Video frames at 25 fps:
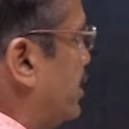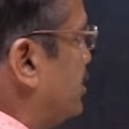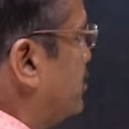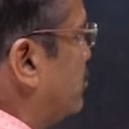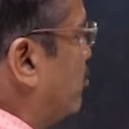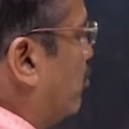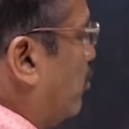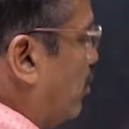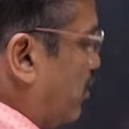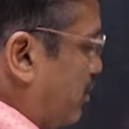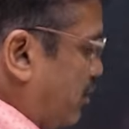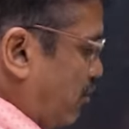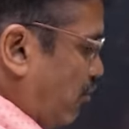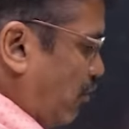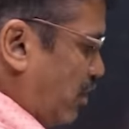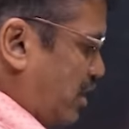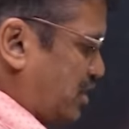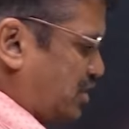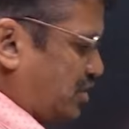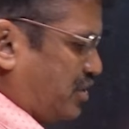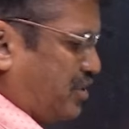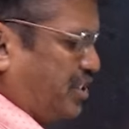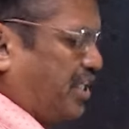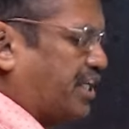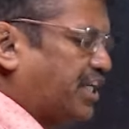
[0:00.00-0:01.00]
is one, one
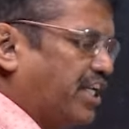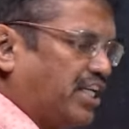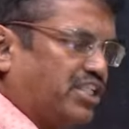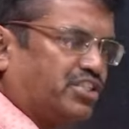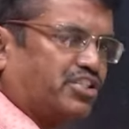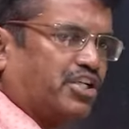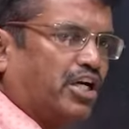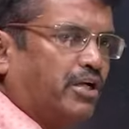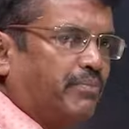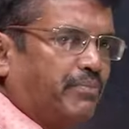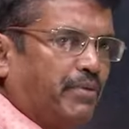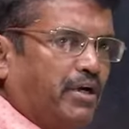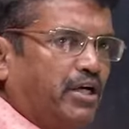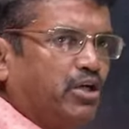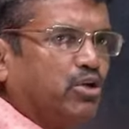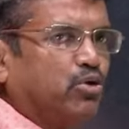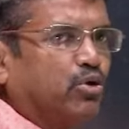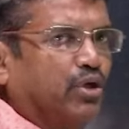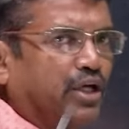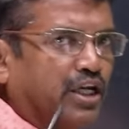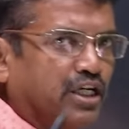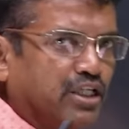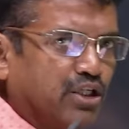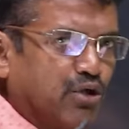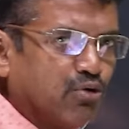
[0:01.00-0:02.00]
general statement you
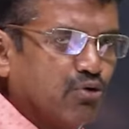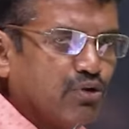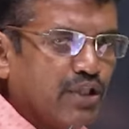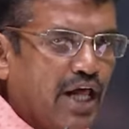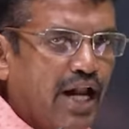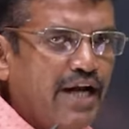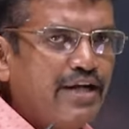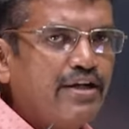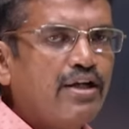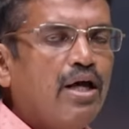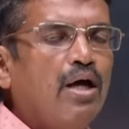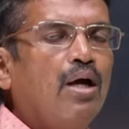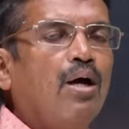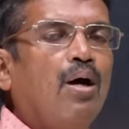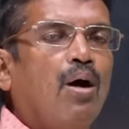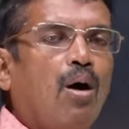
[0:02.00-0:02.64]
can give that